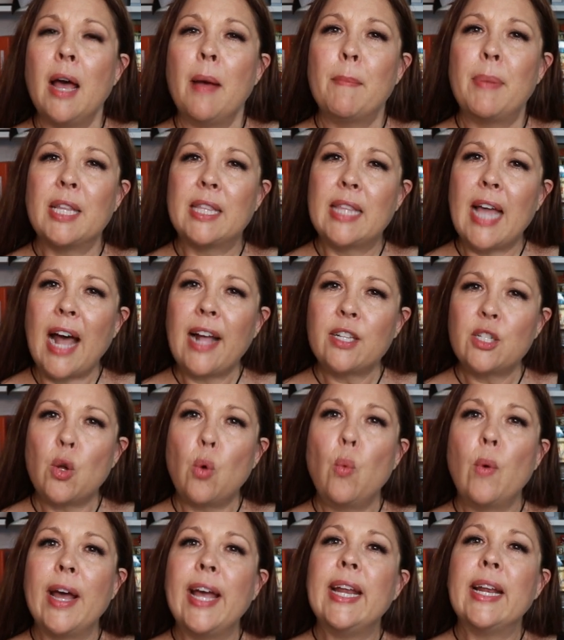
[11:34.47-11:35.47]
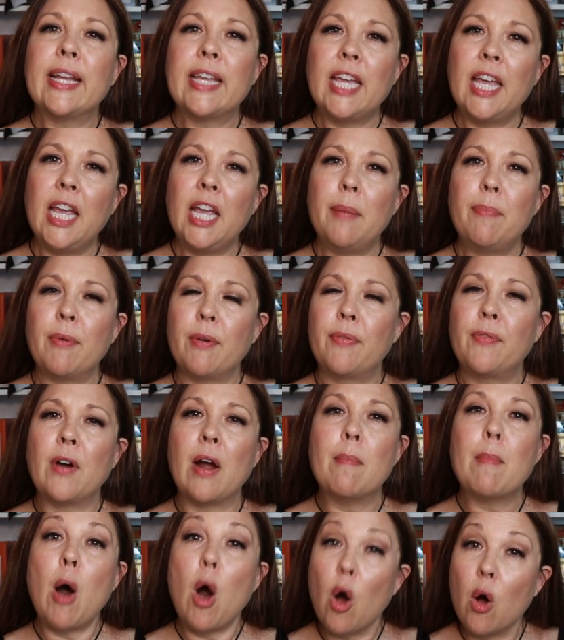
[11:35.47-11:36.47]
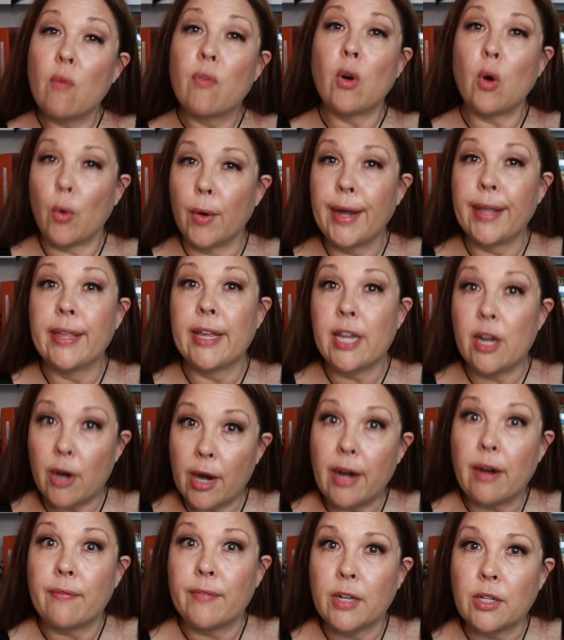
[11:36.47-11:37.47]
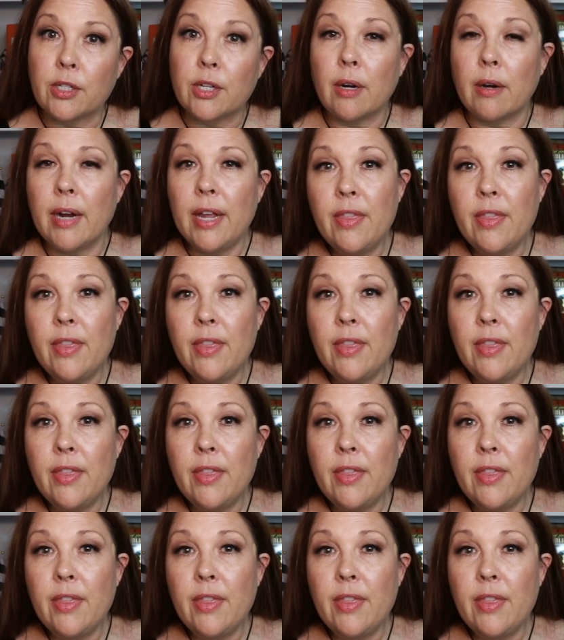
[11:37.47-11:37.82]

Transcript: but that's a way to keep from over oiling your air filter.